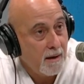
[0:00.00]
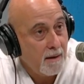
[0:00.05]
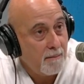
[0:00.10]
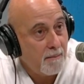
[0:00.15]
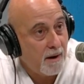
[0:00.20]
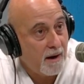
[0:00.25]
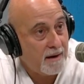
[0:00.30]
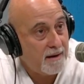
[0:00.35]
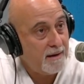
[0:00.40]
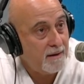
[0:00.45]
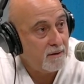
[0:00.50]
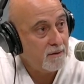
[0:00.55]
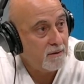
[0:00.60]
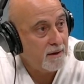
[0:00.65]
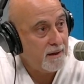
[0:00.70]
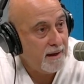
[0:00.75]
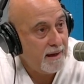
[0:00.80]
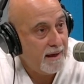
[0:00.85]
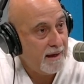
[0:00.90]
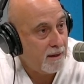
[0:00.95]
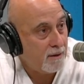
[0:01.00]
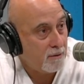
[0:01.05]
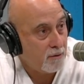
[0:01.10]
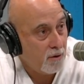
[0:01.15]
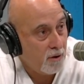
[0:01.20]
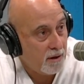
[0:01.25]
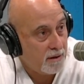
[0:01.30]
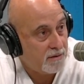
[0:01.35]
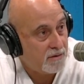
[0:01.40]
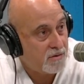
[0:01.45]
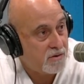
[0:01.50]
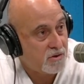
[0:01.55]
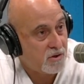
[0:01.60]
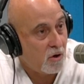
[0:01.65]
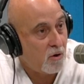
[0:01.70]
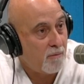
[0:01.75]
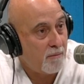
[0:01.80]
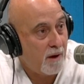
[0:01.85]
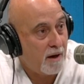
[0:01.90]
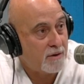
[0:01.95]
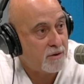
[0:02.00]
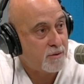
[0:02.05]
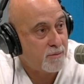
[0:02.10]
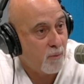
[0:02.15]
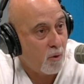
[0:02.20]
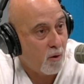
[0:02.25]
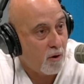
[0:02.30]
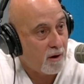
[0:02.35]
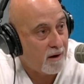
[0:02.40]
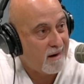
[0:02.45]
but he looked so much more